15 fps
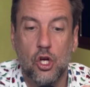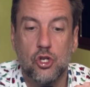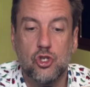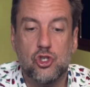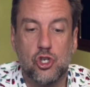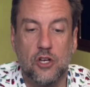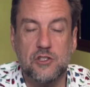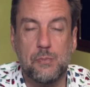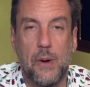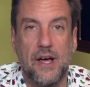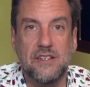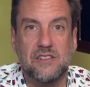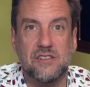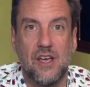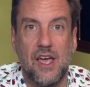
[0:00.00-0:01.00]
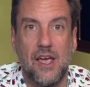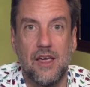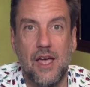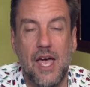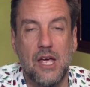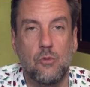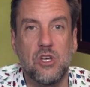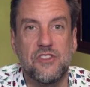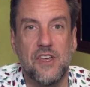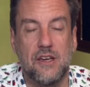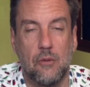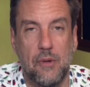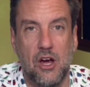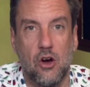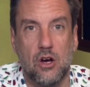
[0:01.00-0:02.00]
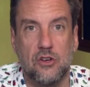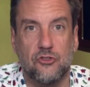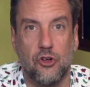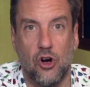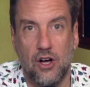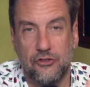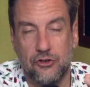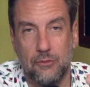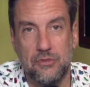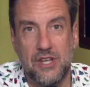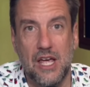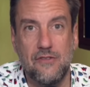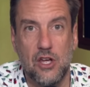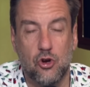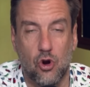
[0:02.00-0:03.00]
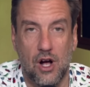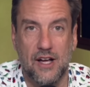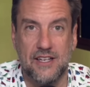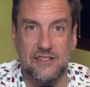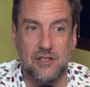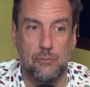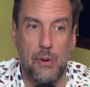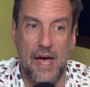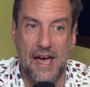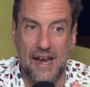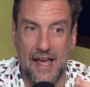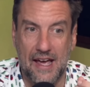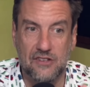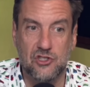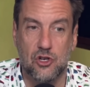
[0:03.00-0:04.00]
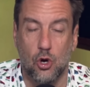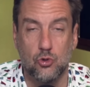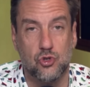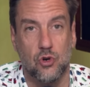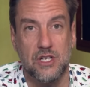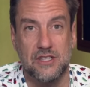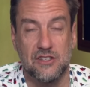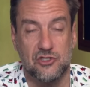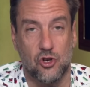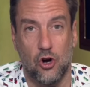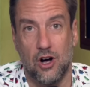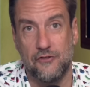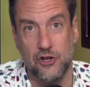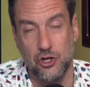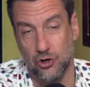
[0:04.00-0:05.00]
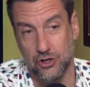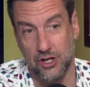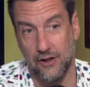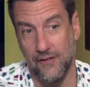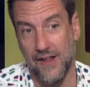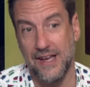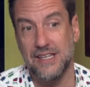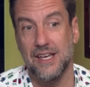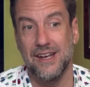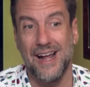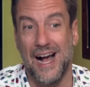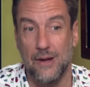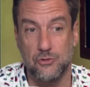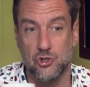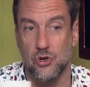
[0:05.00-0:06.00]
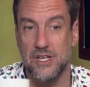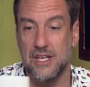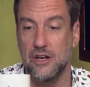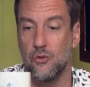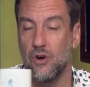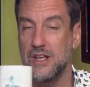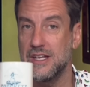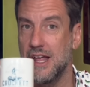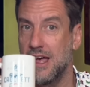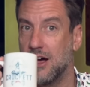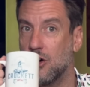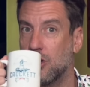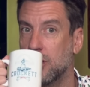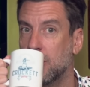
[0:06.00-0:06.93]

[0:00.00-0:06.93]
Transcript: just by saying, hey, we think America's awesome. Davy Crockett's a badass. Go drink this coffee. You're going to like it. I'm drinking it right now.